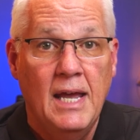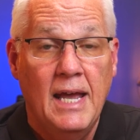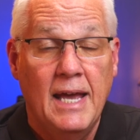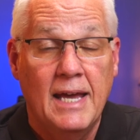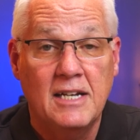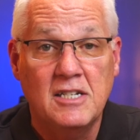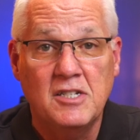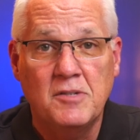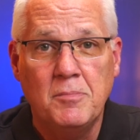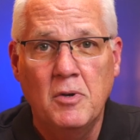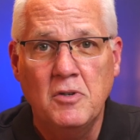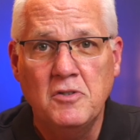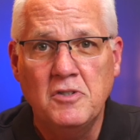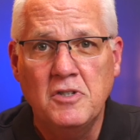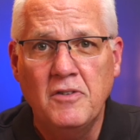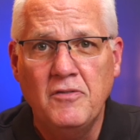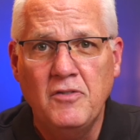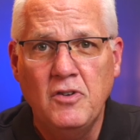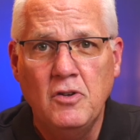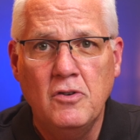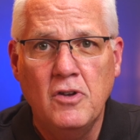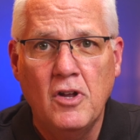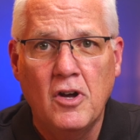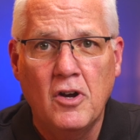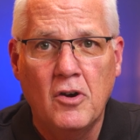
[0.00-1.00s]
And as most of
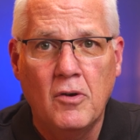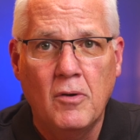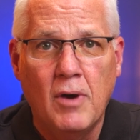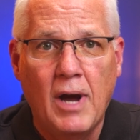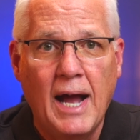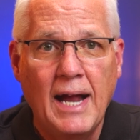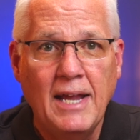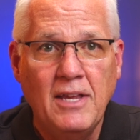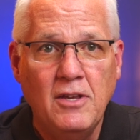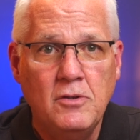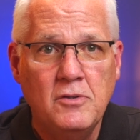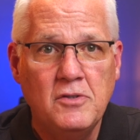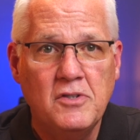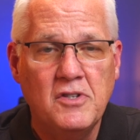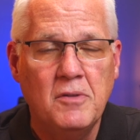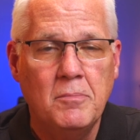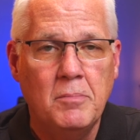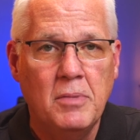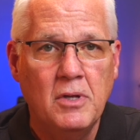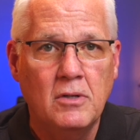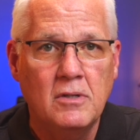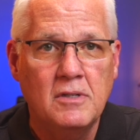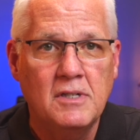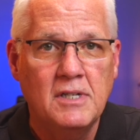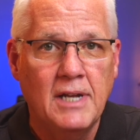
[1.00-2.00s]
you know, I use the
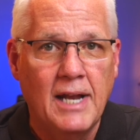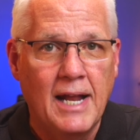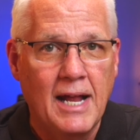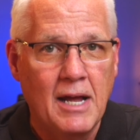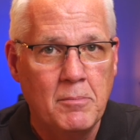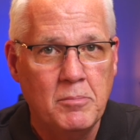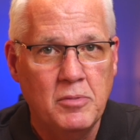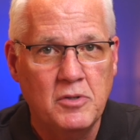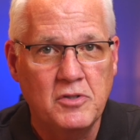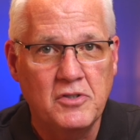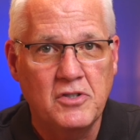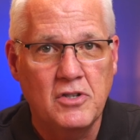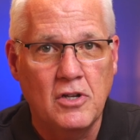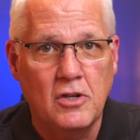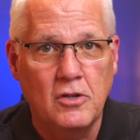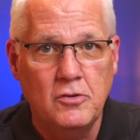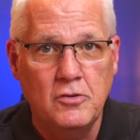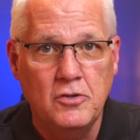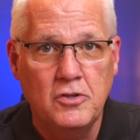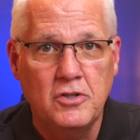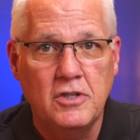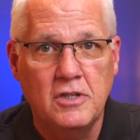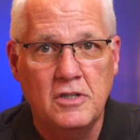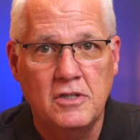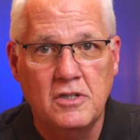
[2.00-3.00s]
built-in Apple
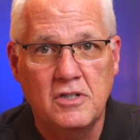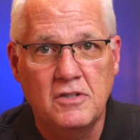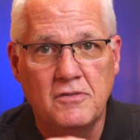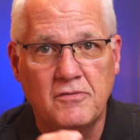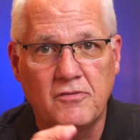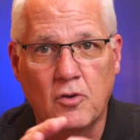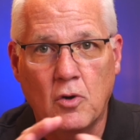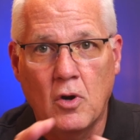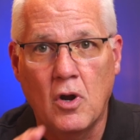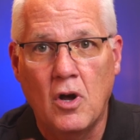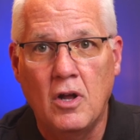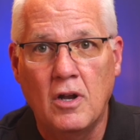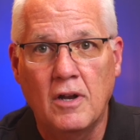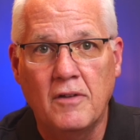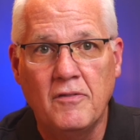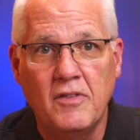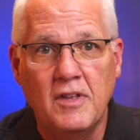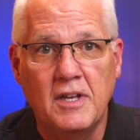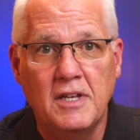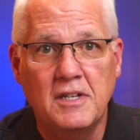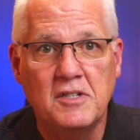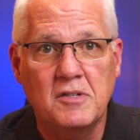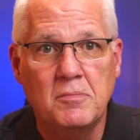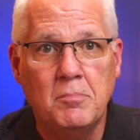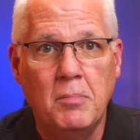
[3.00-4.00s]
solutions for all of
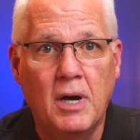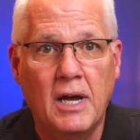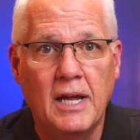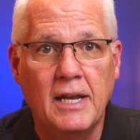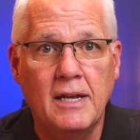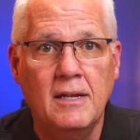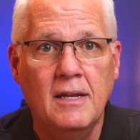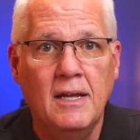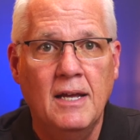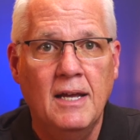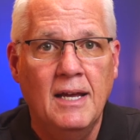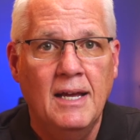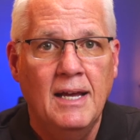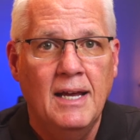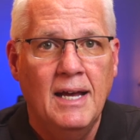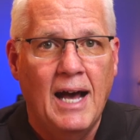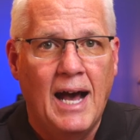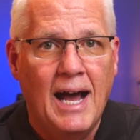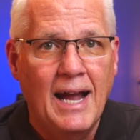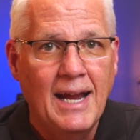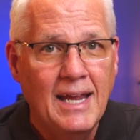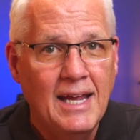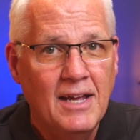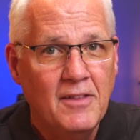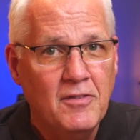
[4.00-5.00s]
this, but
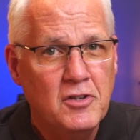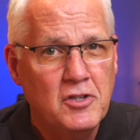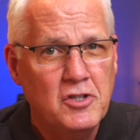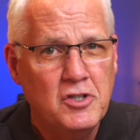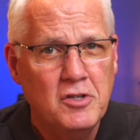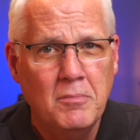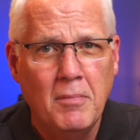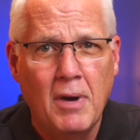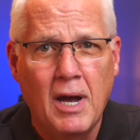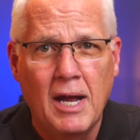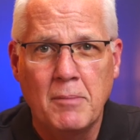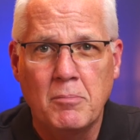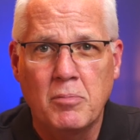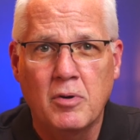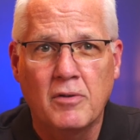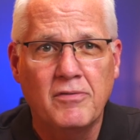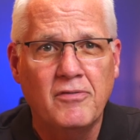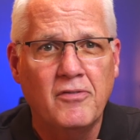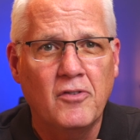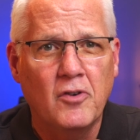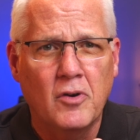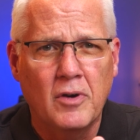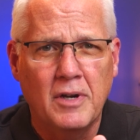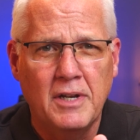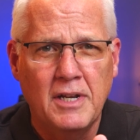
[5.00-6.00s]
I get that you might
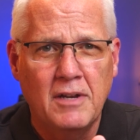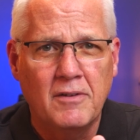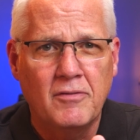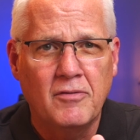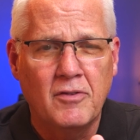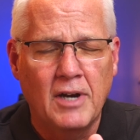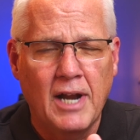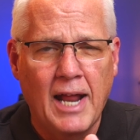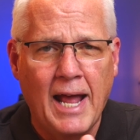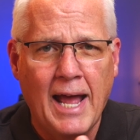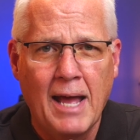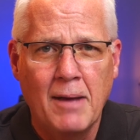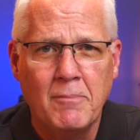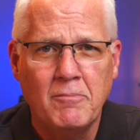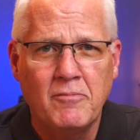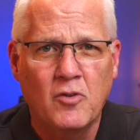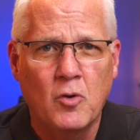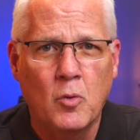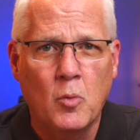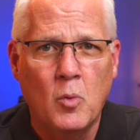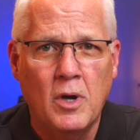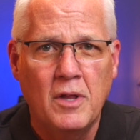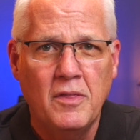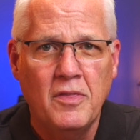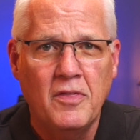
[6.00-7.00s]
prefer a different app
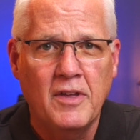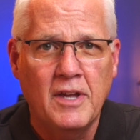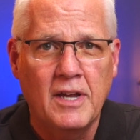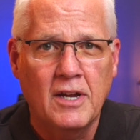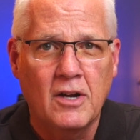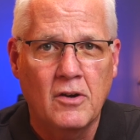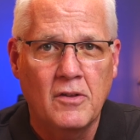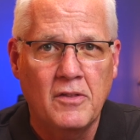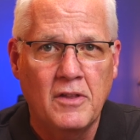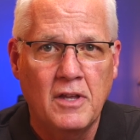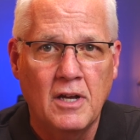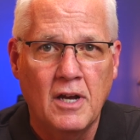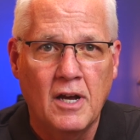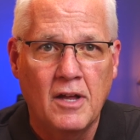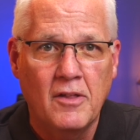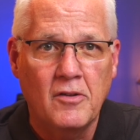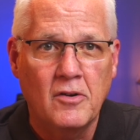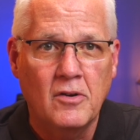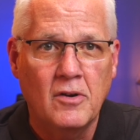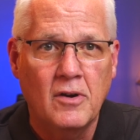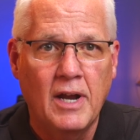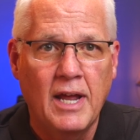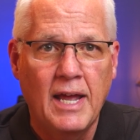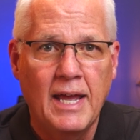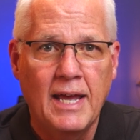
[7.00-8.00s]
for one thing or the
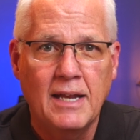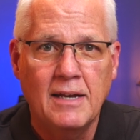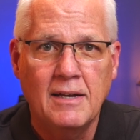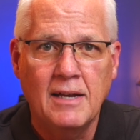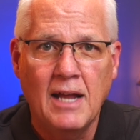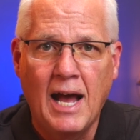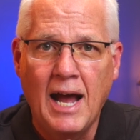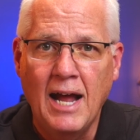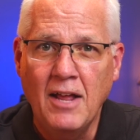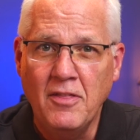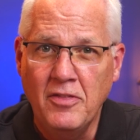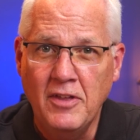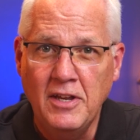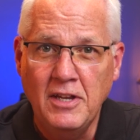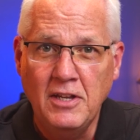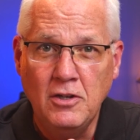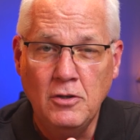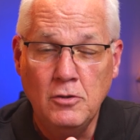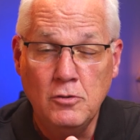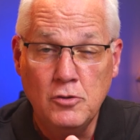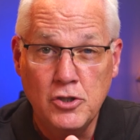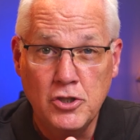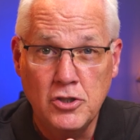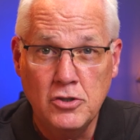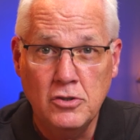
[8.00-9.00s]
other, and I think
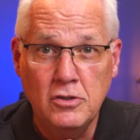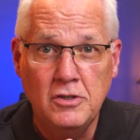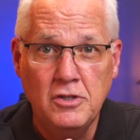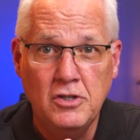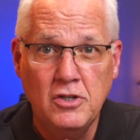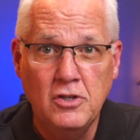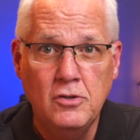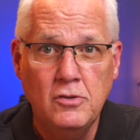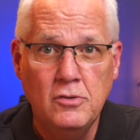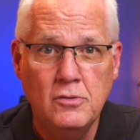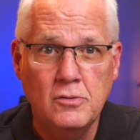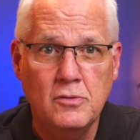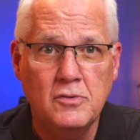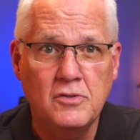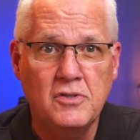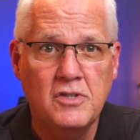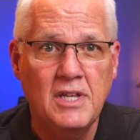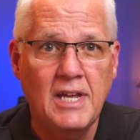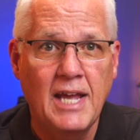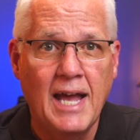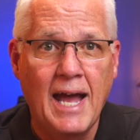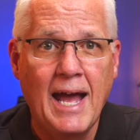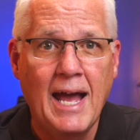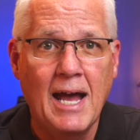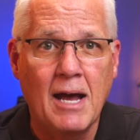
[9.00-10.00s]
you should use
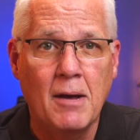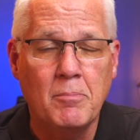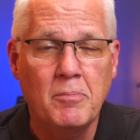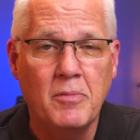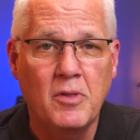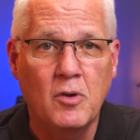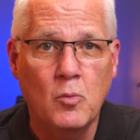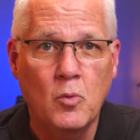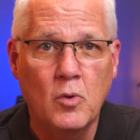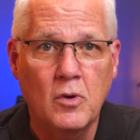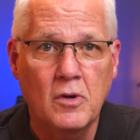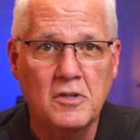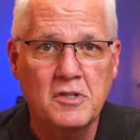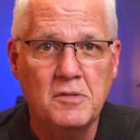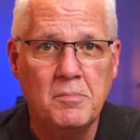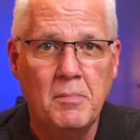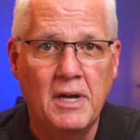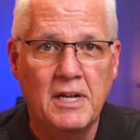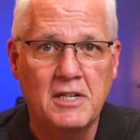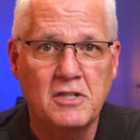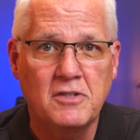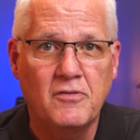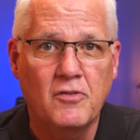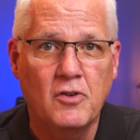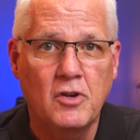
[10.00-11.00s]
the app that works
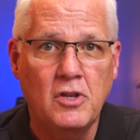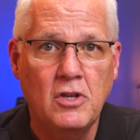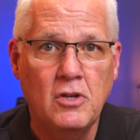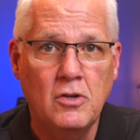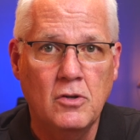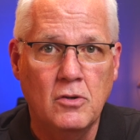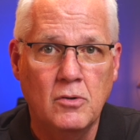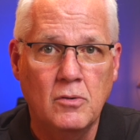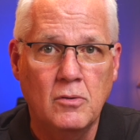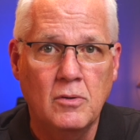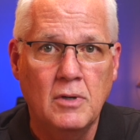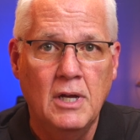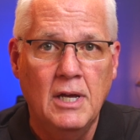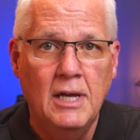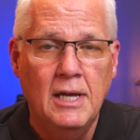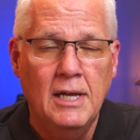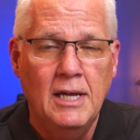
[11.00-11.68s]
best for you.